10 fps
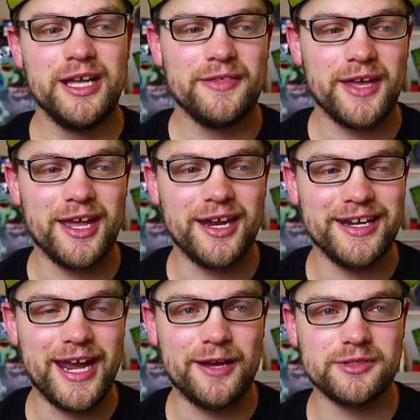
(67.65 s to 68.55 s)
They
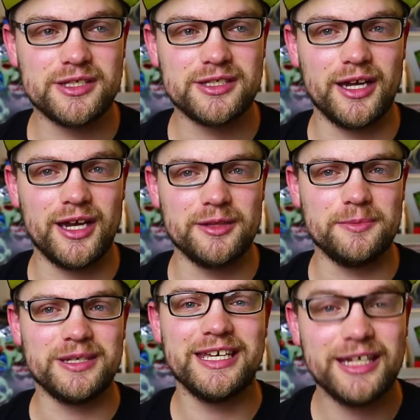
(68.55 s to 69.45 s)
announced the
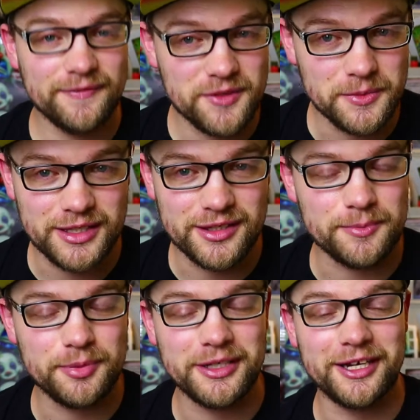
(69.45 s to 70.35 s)
beginning of the week
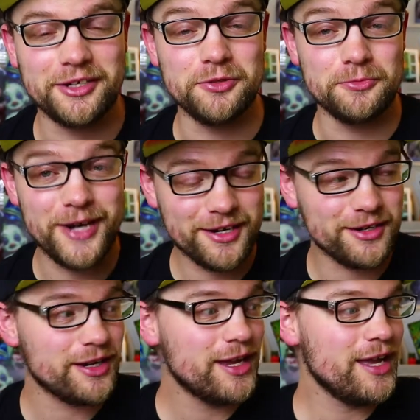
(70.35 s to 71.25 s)
they're putting out a new
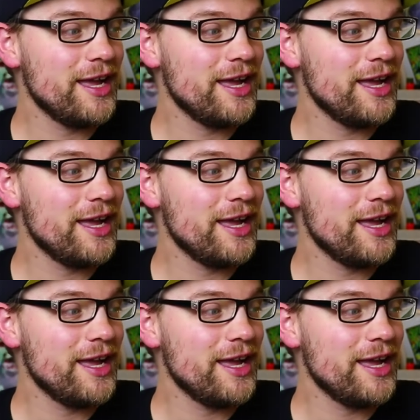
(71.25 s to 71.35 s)
record.